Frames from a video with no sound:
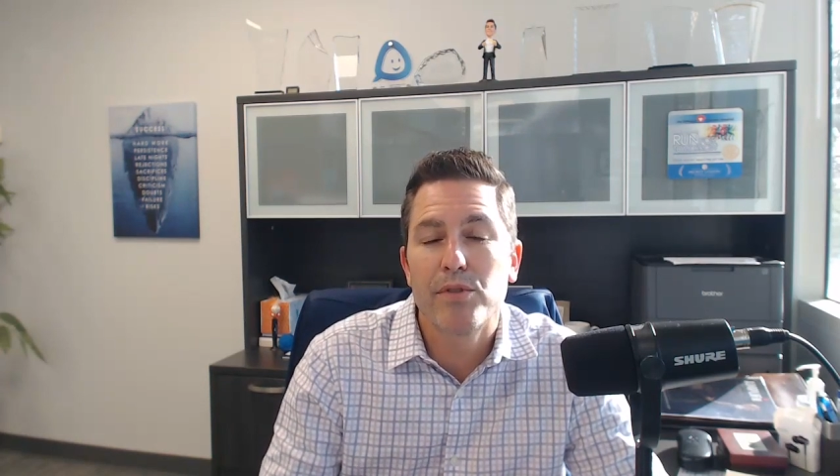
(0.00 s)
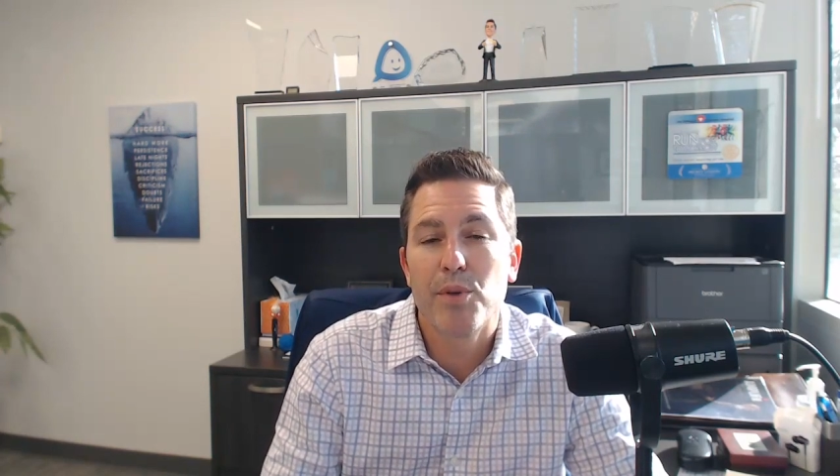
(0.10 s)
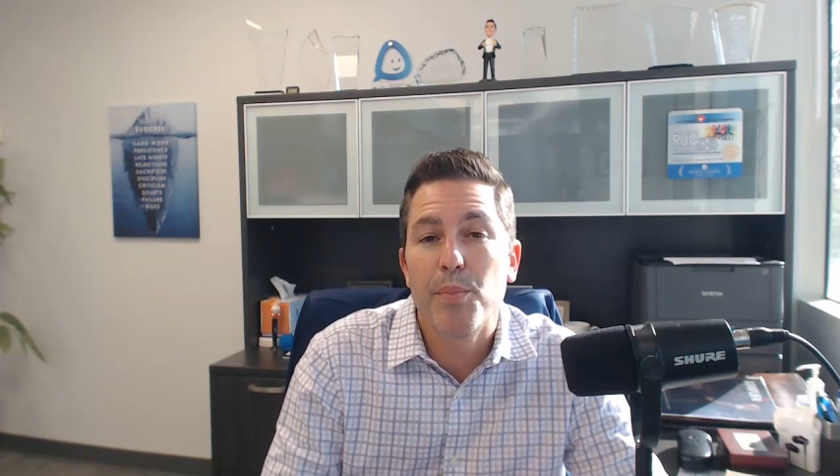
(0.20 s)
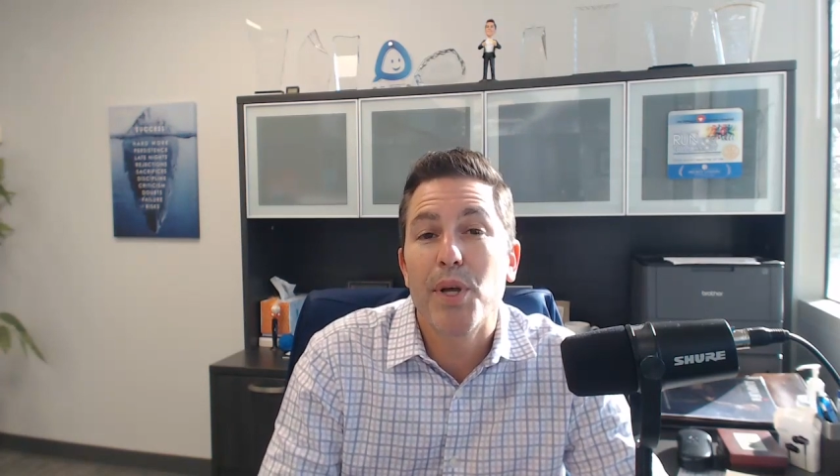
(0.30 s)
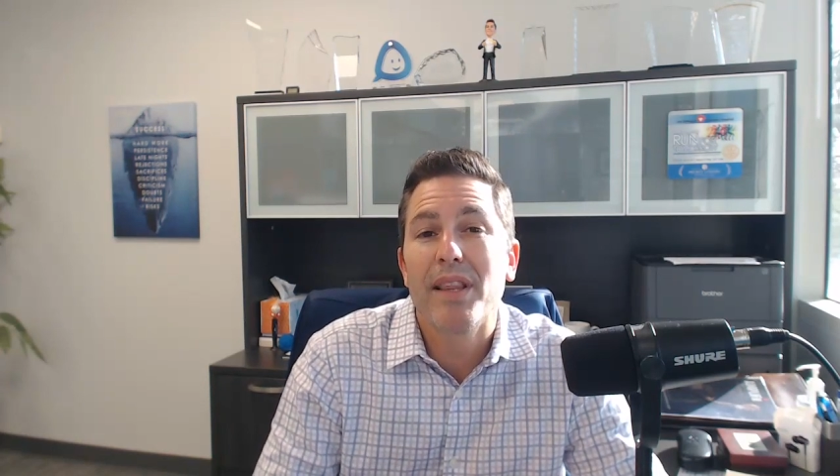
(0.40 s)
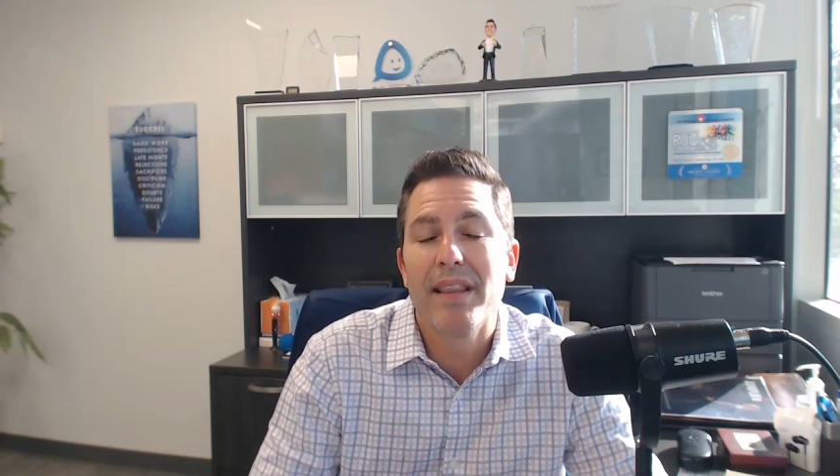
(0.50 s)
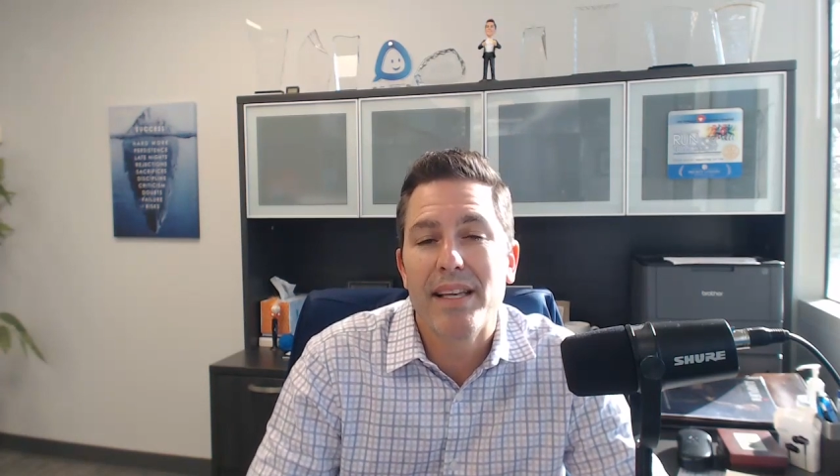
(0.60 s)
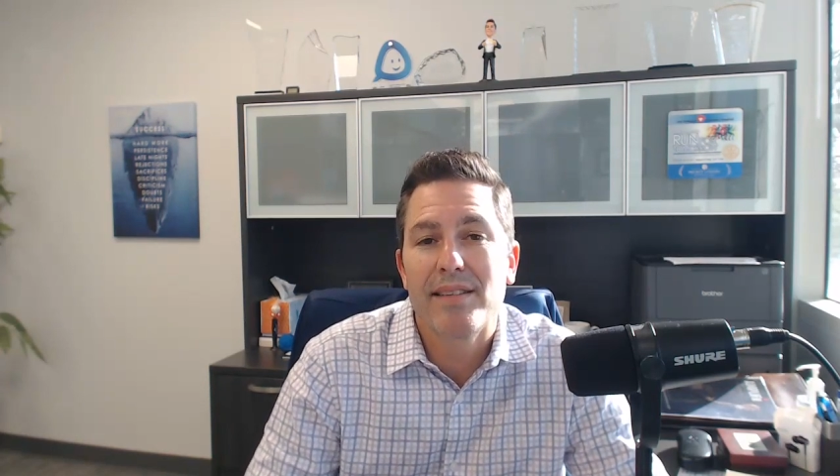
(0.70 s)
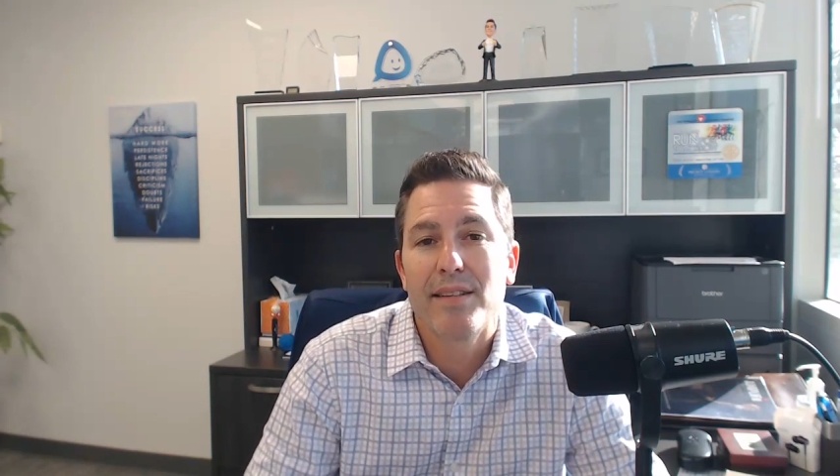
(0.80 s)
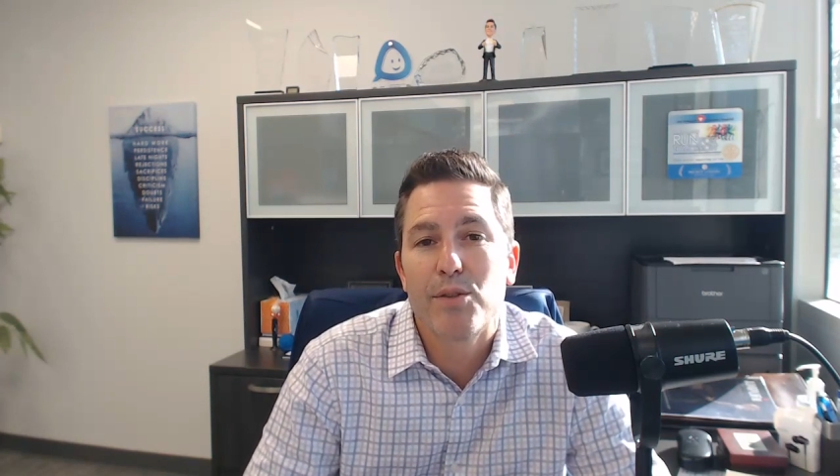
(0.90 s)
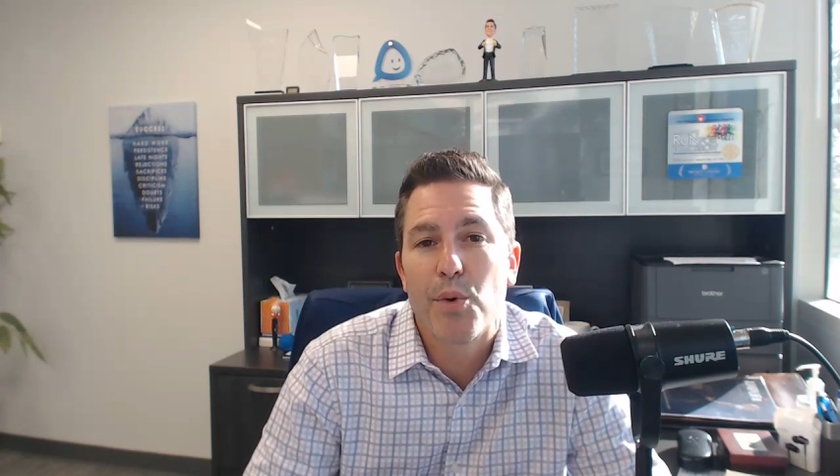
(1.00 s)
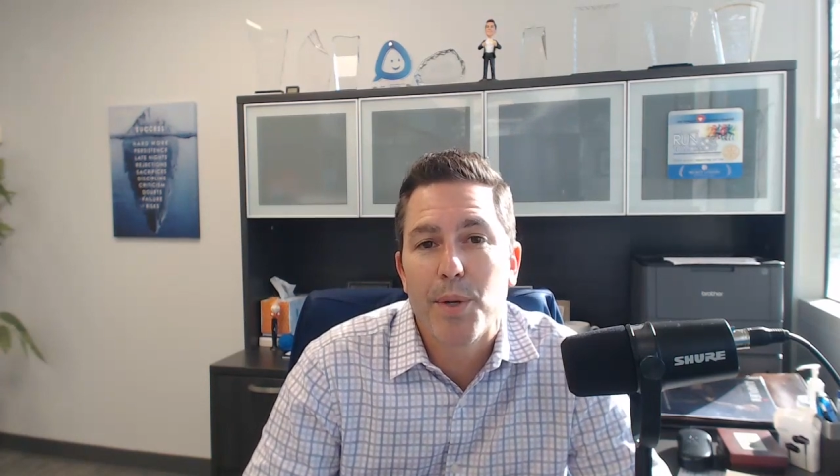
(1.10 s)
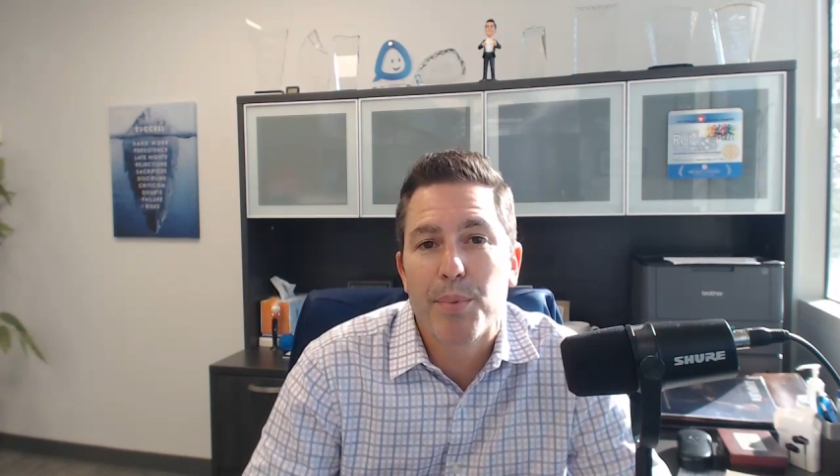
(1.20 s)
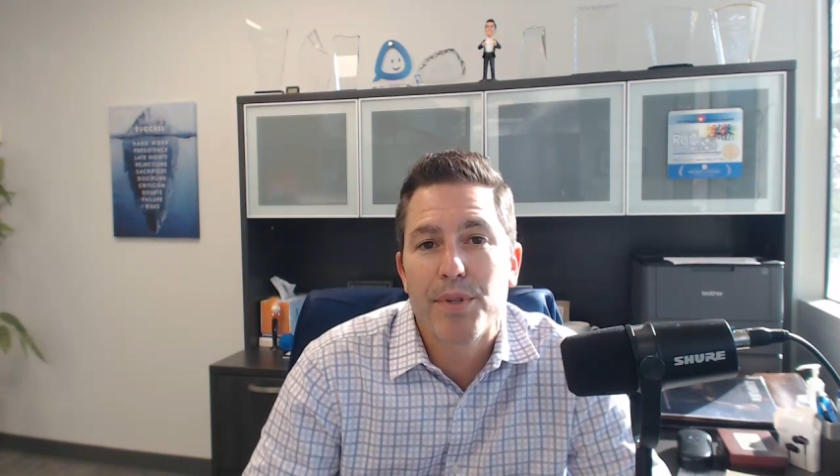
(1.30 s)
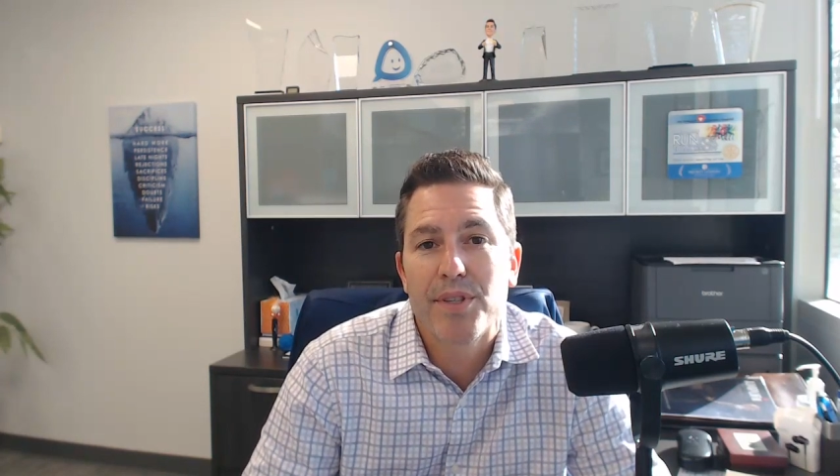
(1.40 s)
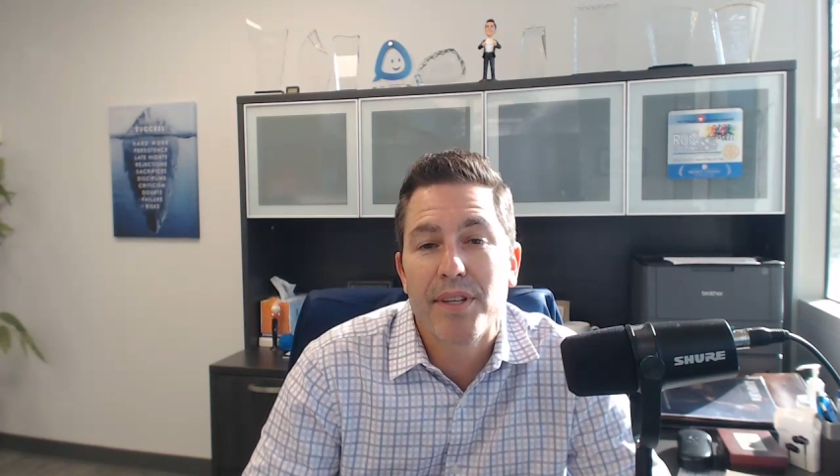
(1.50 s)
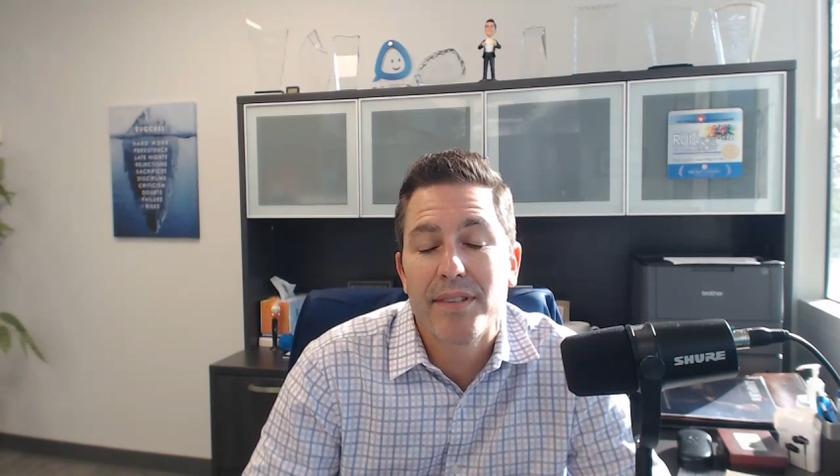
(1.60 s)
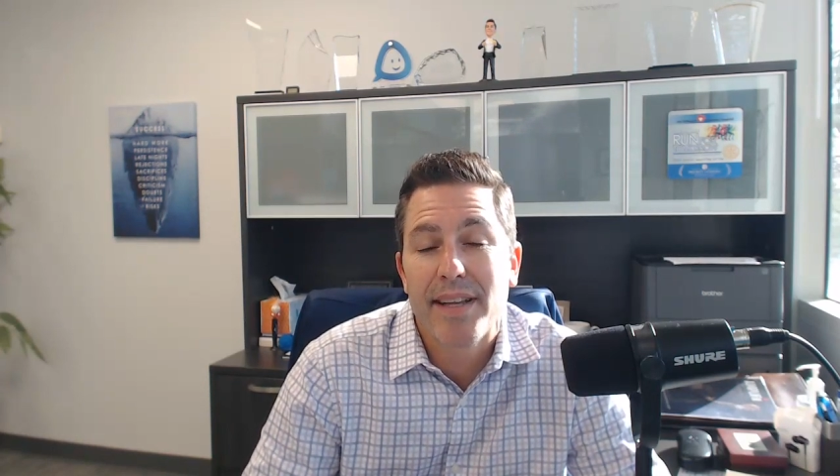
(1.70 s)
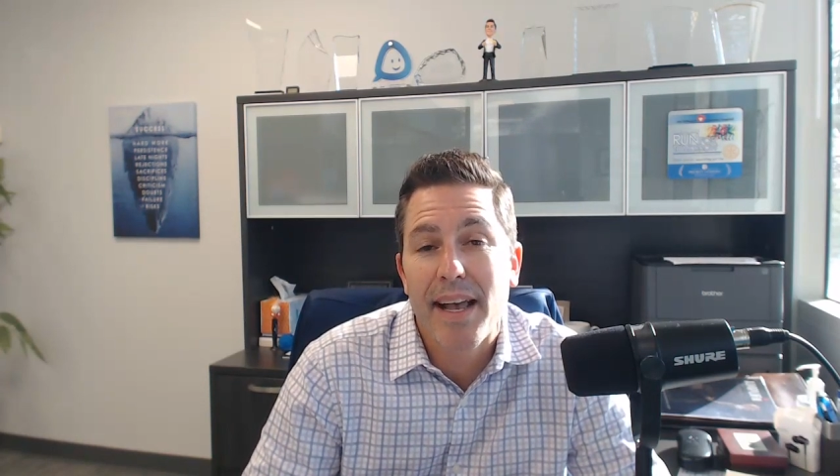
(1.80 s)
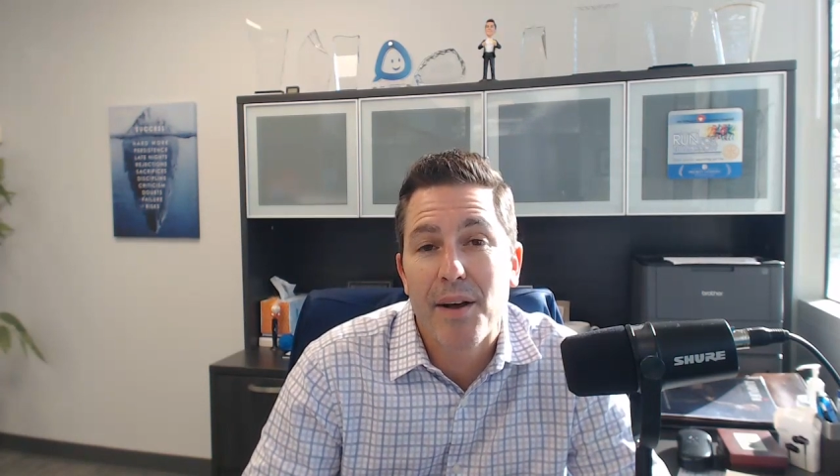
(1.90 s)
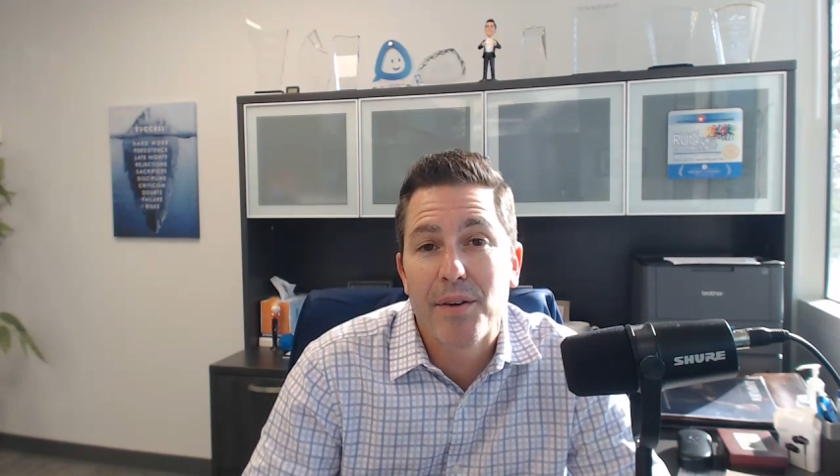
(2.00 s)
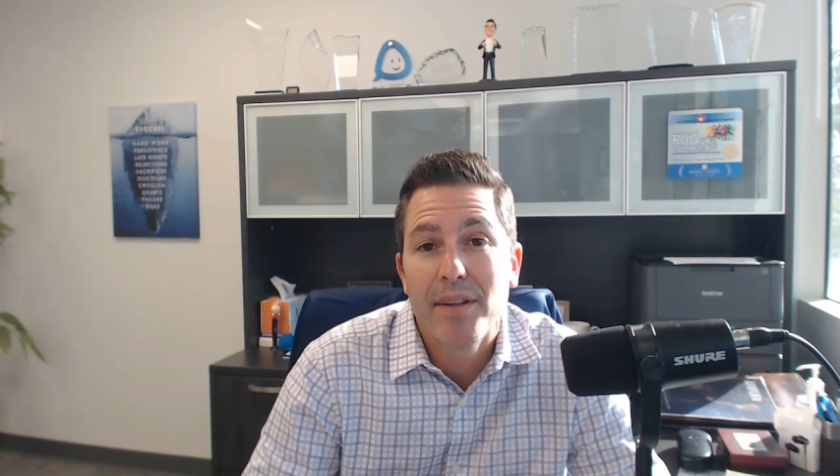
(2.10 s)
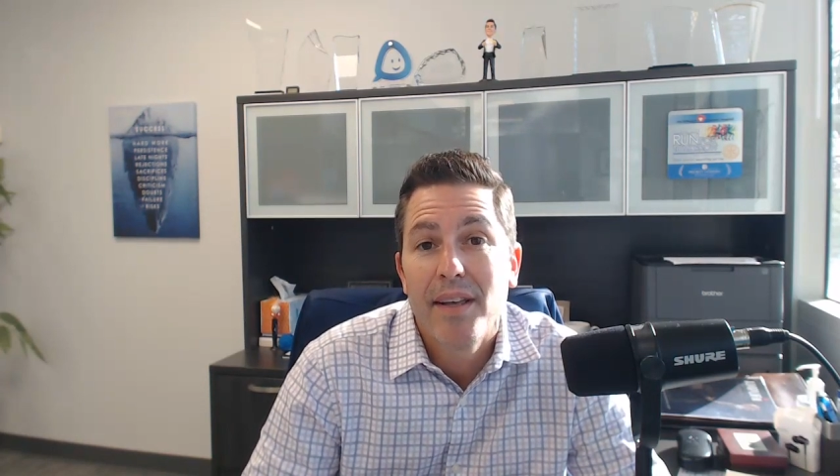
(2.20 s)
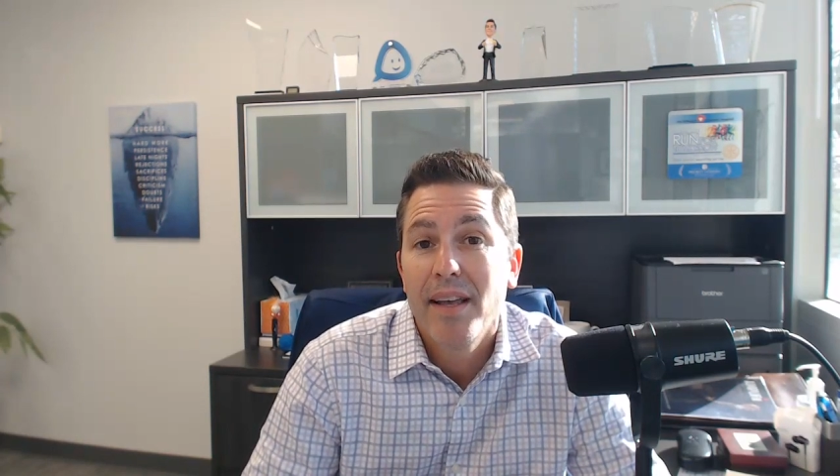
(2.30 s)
to put less than 20% down,